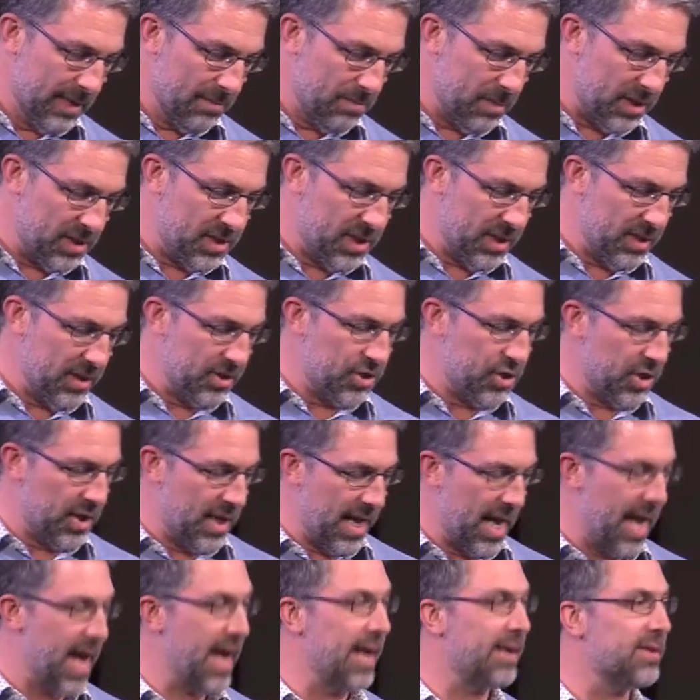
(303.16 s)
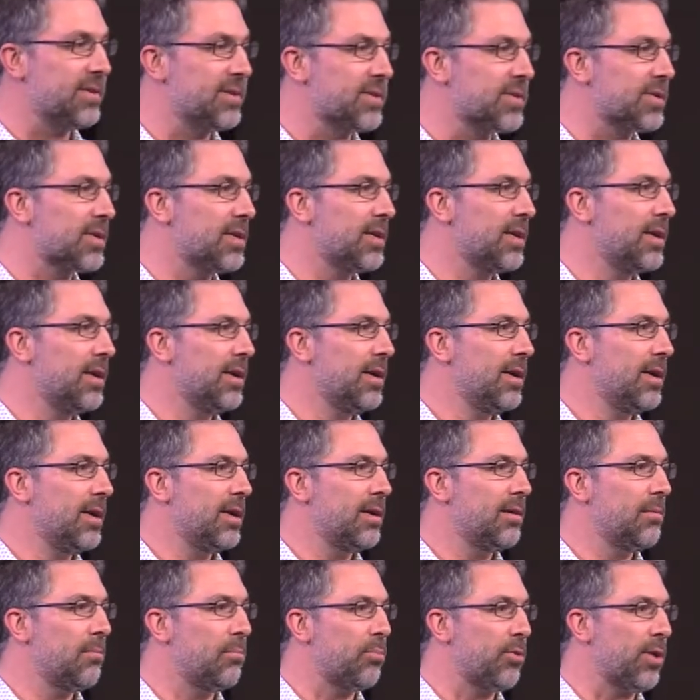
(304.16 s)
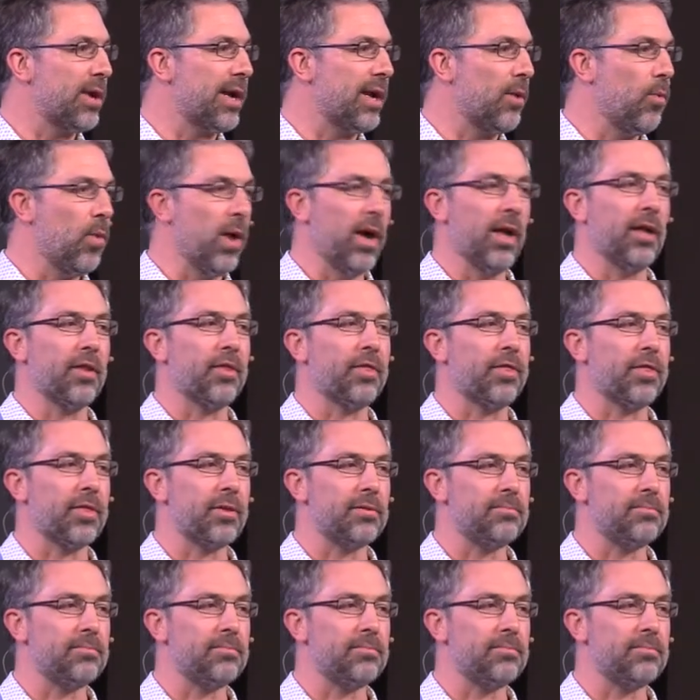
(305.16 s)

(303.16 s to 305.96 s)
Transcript: but diligent hands bring wealth.